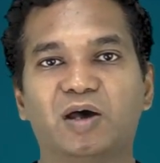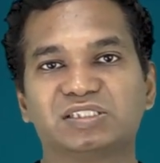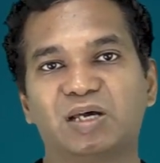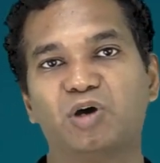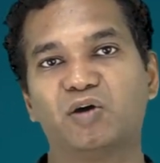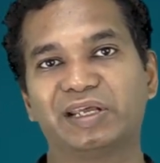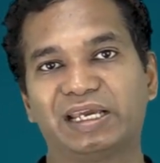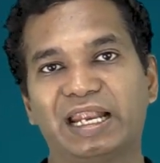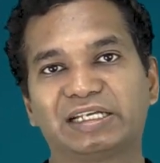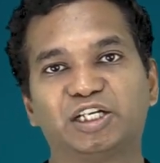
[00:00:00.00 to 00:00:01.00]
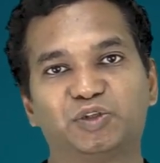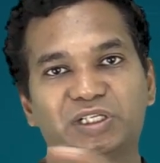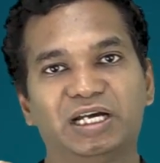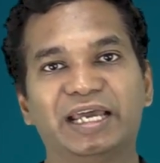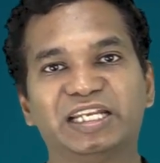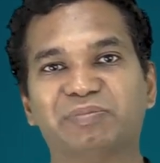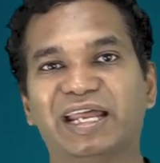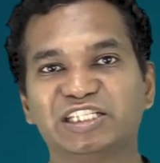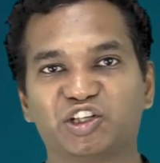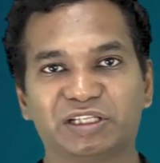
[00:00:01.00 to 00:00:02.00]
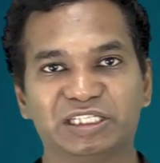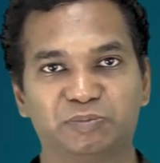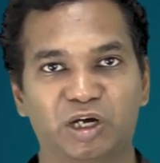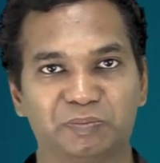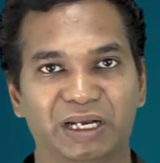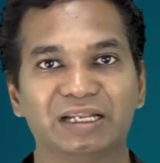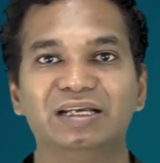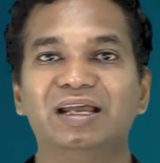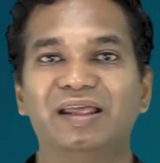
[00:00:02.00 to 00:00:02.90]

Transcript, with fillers: somehow they're connected to the hiring manager of the department